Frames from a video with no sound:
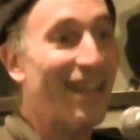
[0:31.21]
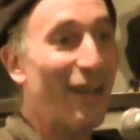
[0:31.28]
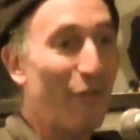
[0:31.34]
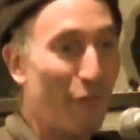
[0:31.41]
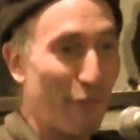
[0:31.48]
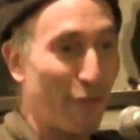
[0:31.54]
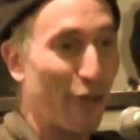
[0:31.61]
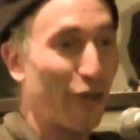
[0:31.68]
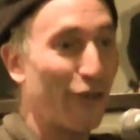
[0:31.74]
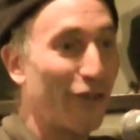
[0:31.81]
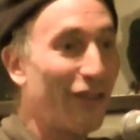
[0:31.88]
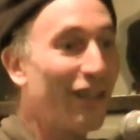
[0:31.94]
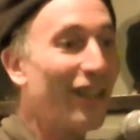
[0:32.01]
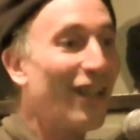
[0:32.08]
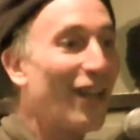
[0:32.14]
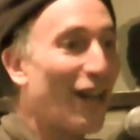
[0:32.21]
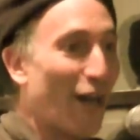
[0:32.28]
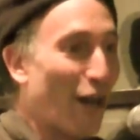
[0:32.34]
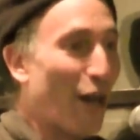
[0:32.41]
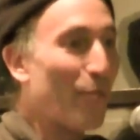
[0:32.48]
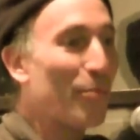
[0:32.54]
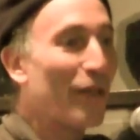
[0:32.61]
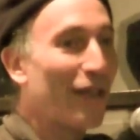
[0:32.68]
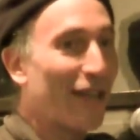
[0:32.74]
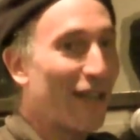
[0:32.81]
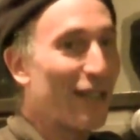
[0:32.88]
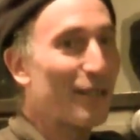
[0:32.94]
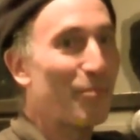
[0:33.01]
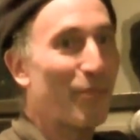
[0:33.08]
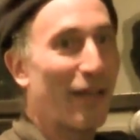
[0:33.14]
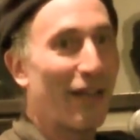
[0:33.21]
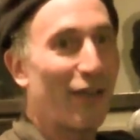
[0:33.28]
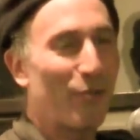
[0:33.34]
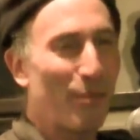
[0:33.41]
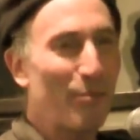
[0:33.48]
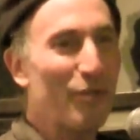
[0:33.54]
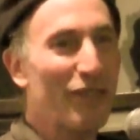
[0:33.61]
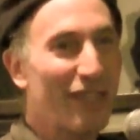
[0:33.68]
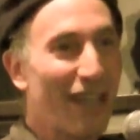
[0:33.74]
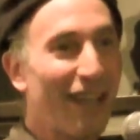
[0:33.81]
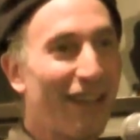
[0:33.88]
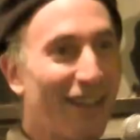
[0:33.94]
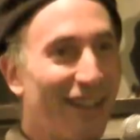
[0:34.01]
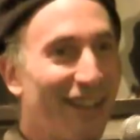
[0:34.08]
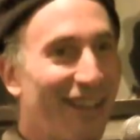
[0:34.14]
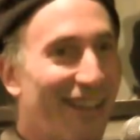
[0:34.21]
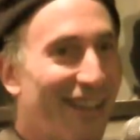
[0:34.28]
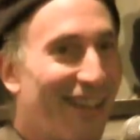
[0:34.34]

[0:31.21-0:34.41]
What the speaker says: They filled up his pail. You remember Sanko?